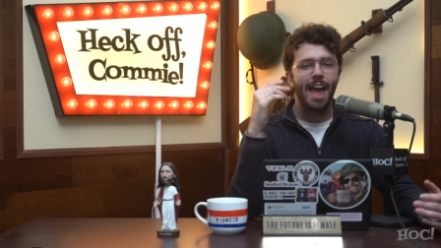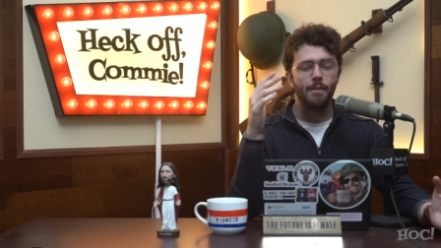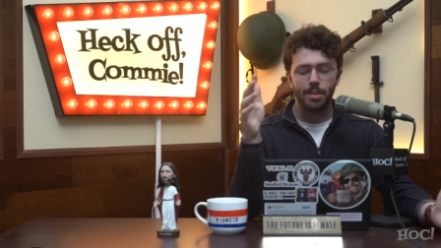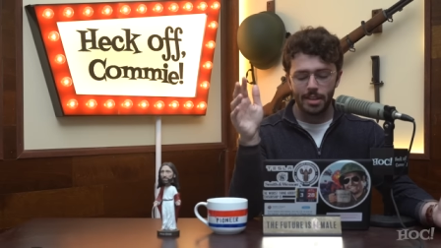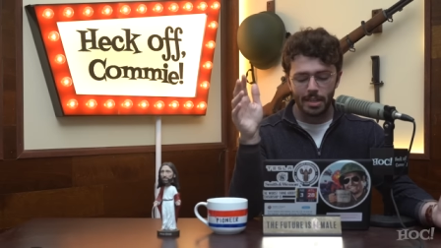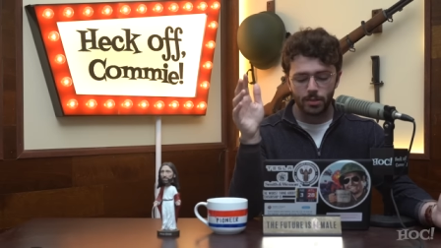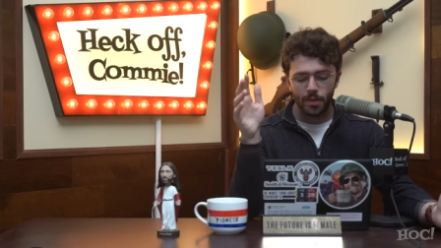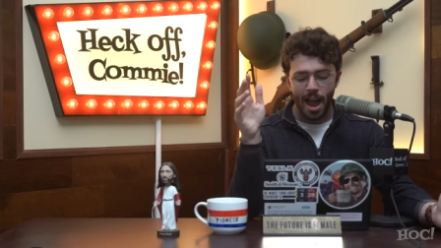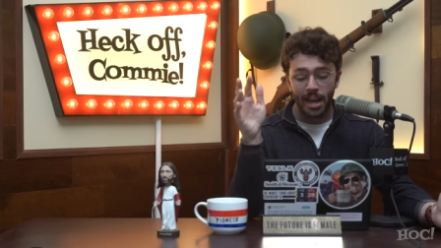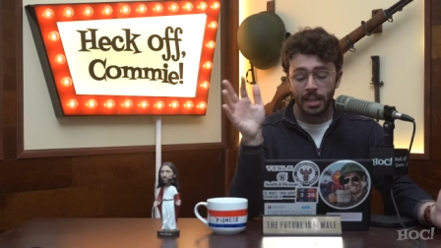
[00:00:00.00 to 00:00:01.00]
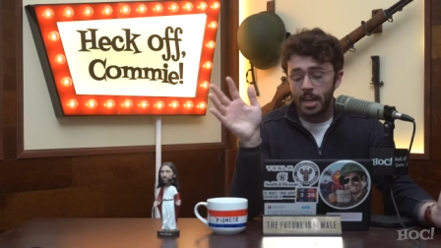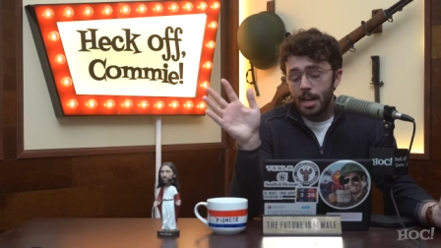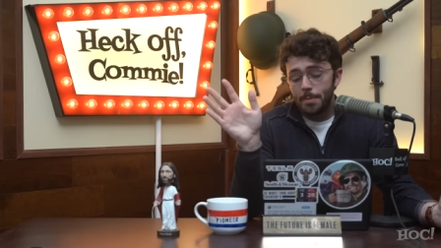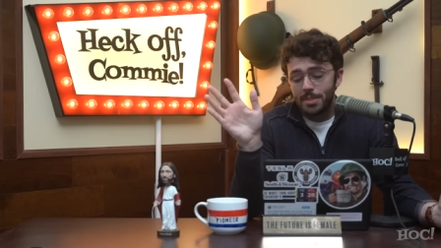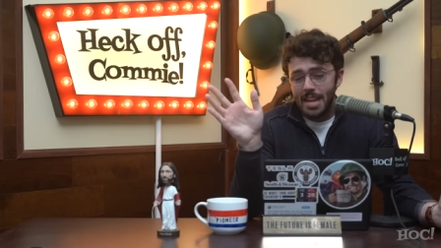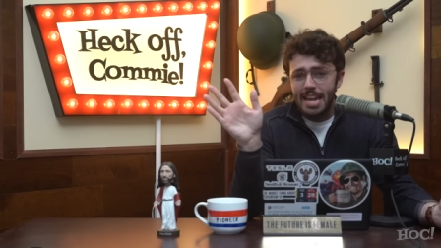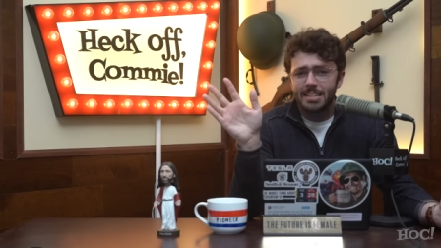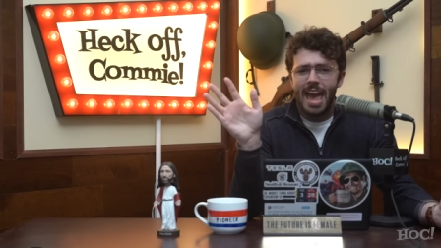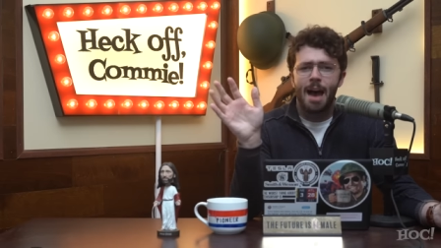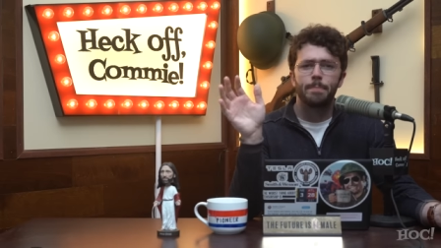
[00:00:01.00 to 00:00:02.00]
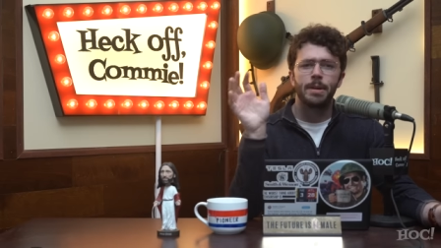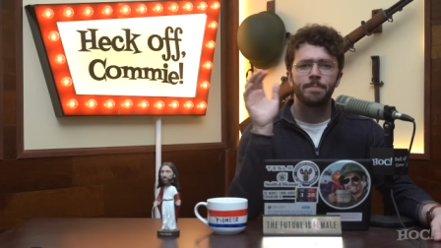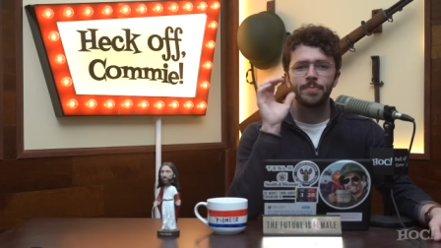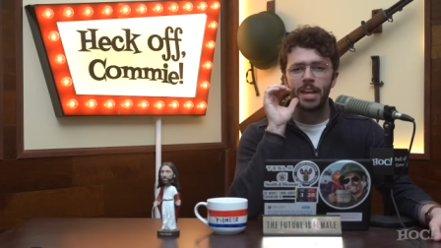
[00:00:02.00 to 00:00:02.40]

Everything is fine. Mistakes happen.